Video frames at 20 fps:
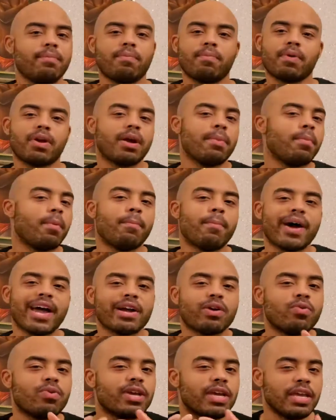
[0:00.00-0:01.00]
it,
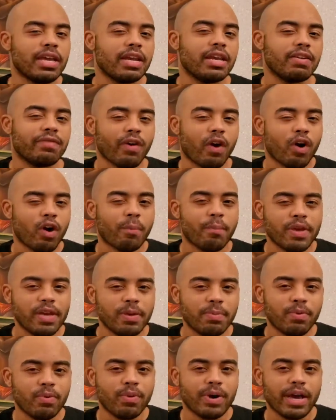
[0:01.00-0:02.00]
Michael Keaton, of all
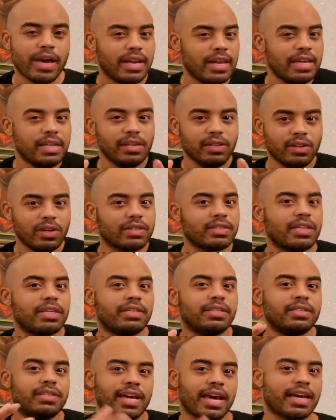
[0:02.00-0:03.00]
people, and he looks
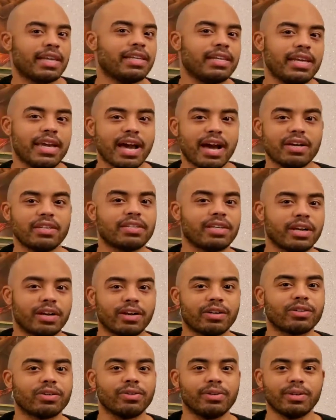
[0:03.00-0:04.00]
exactly how his
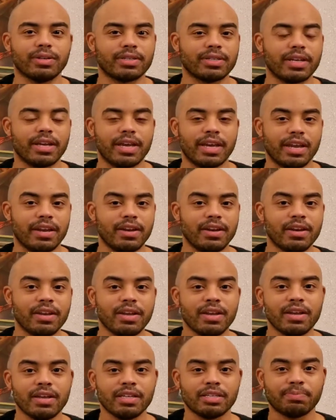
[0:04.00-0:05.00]
character looked in
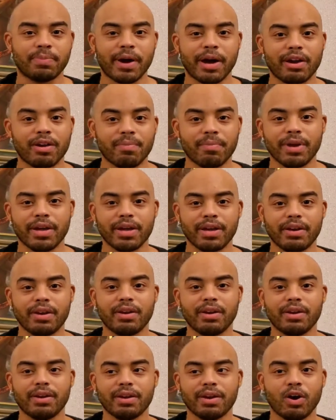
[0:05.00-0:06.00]
Spider
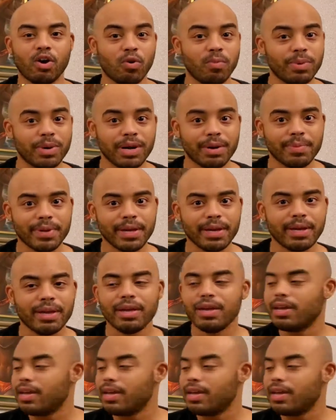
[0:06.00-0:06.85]
Man Homecoming.